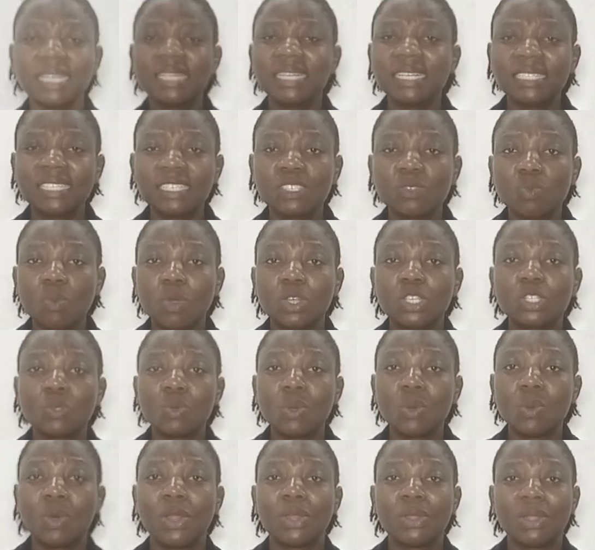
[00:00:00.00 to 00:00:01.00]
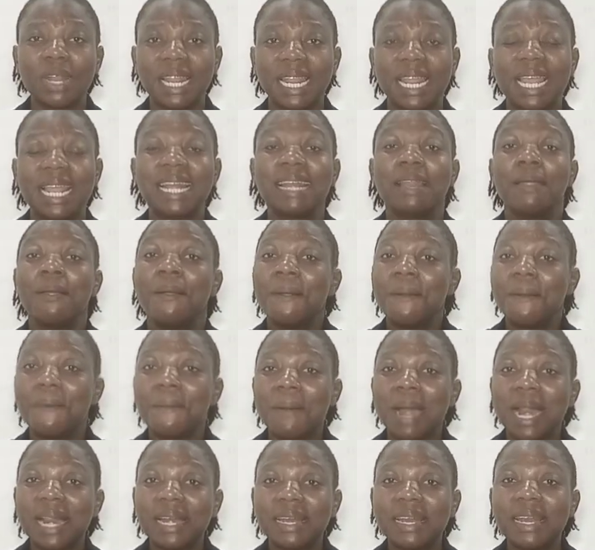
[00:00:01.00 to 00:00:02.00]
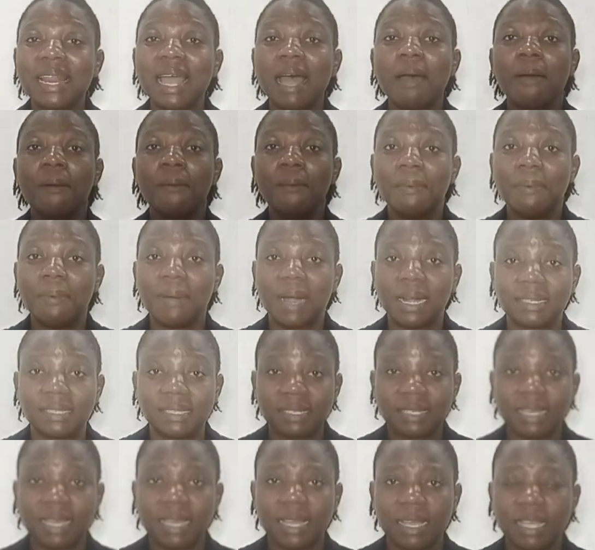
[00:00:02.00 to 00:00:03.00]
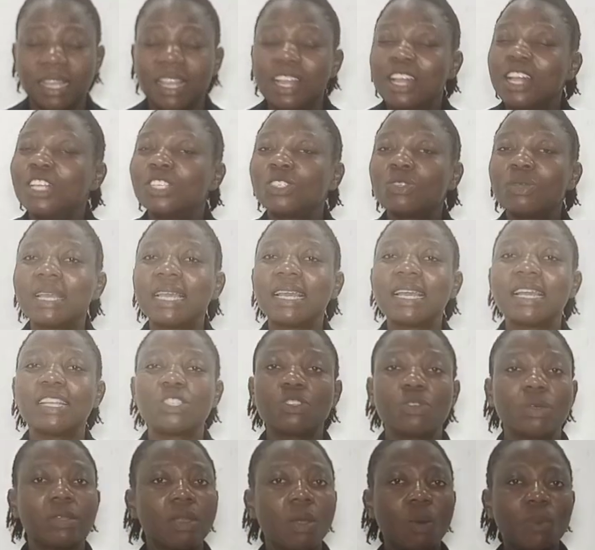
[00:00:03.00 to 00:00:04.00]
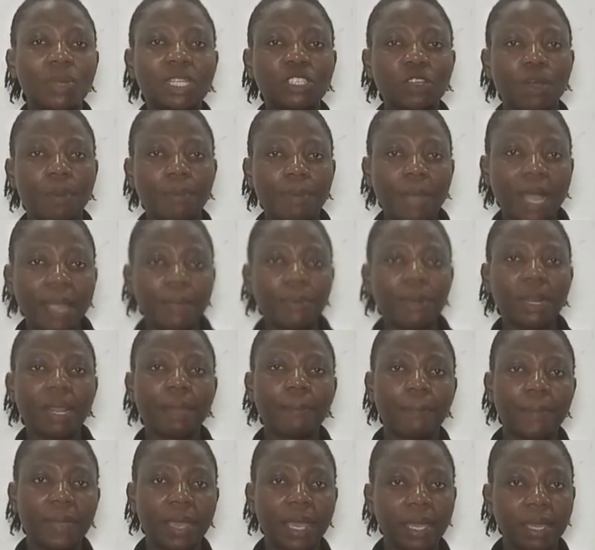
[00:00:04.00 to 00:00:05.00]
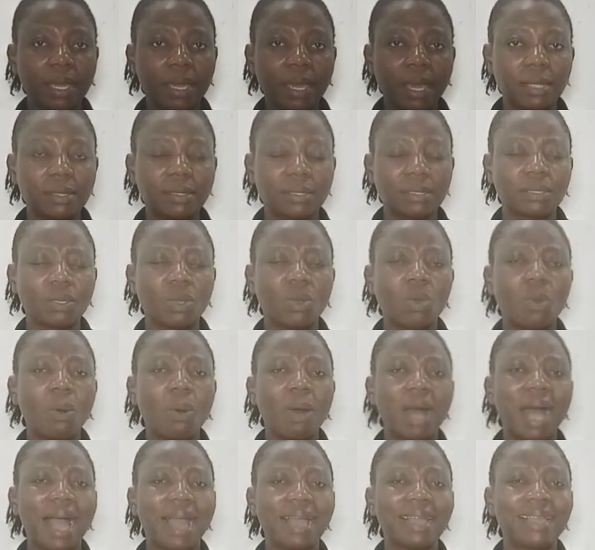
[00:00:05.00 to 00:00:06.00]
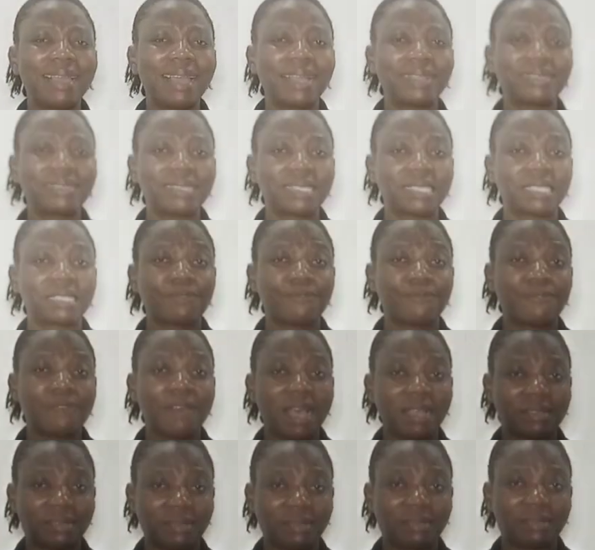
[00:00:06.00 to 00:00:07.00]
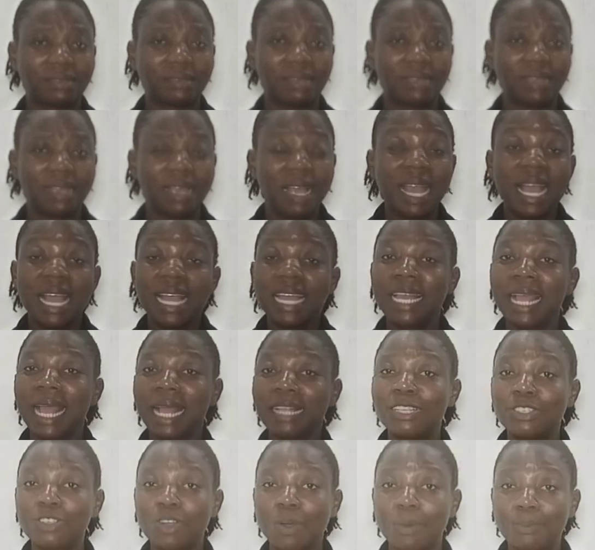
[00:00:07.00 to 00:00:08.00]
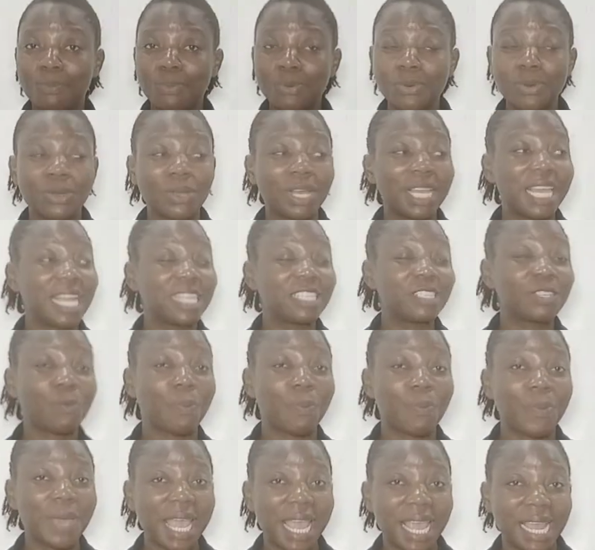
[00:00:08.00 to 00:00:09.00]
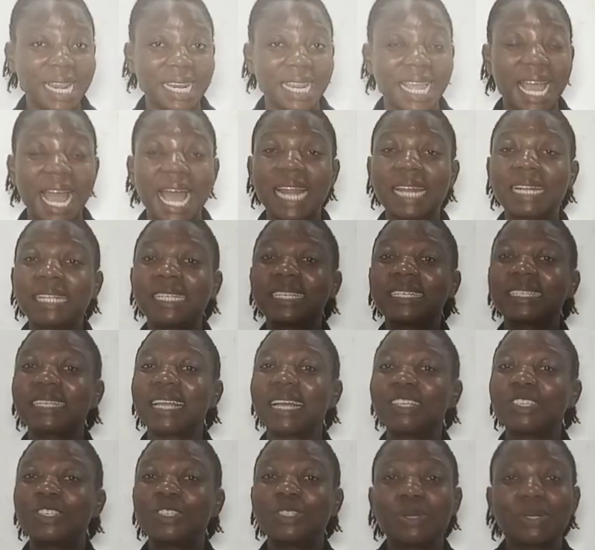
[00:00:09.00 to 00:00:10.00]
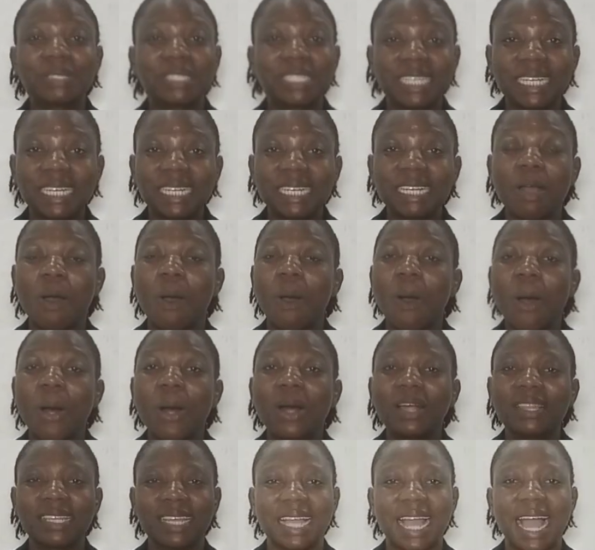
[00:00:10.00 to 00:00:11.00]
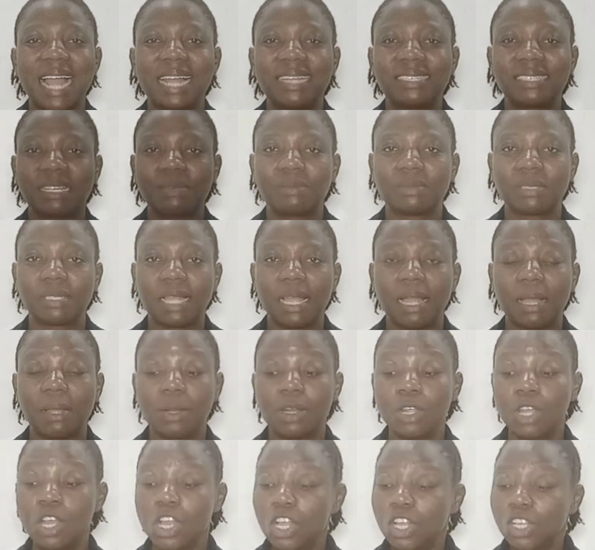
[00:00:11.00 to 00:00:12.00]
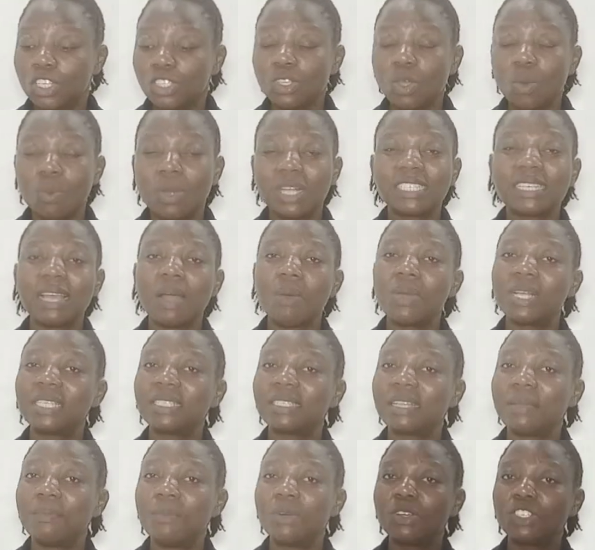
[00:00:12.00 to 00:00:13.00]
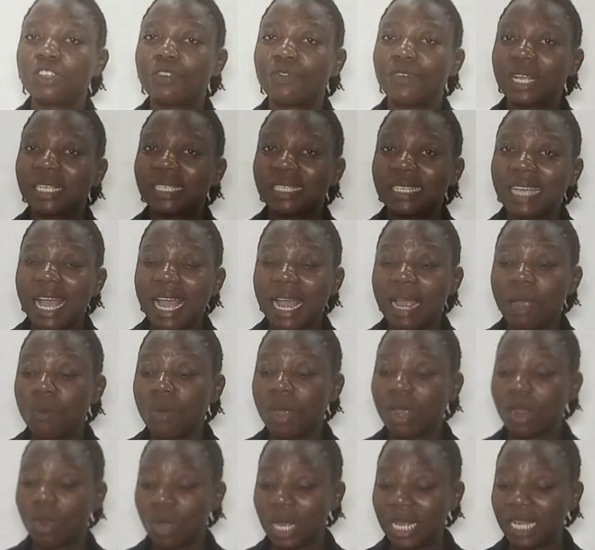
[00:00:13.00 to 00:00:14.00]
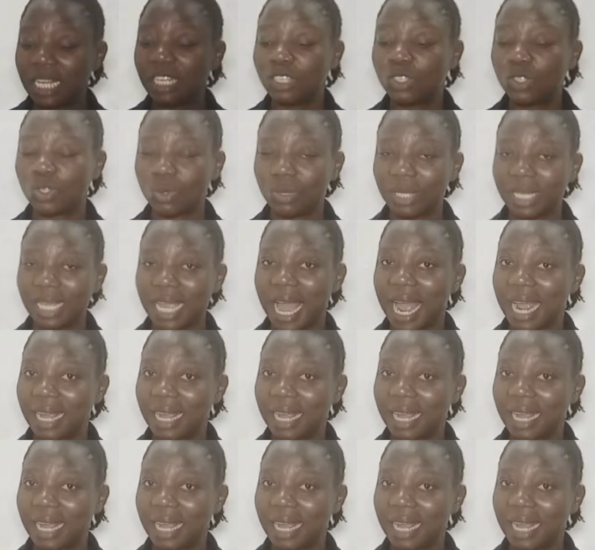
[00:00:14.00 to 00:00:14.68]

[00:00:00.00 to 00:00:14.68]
This is what we want to learn right now, right here. So in case you're not with your Bible and pen yet, go and get it fast. Get your book, get your pen, and start jotting all the items down. So without wasting much of our time, we're going into the